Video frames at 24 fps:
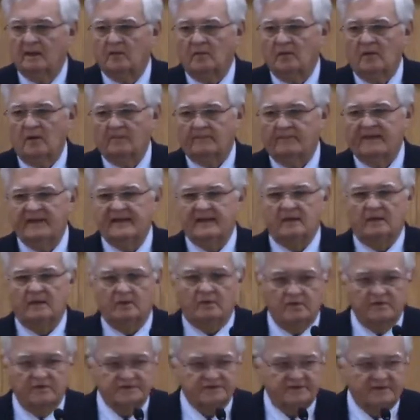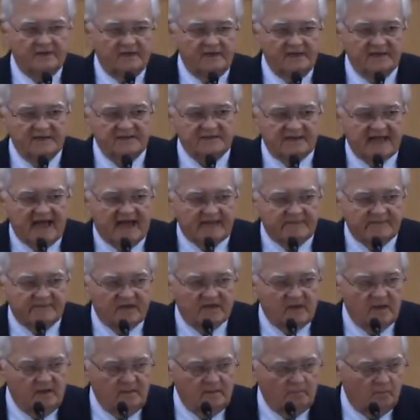what being a Christian is and how to
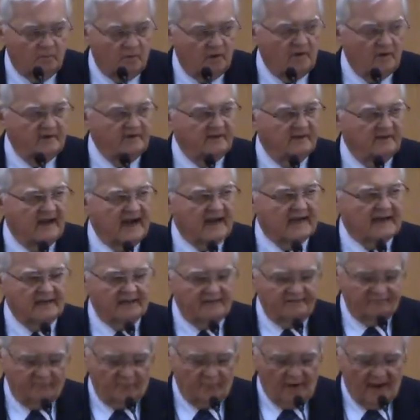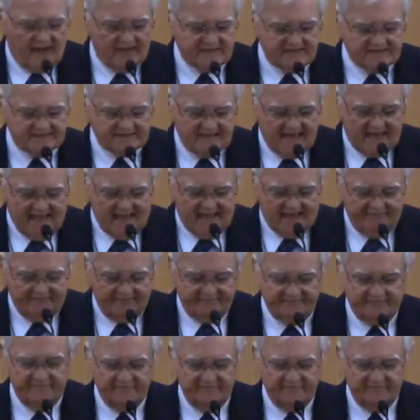become one and how to live a righteous life.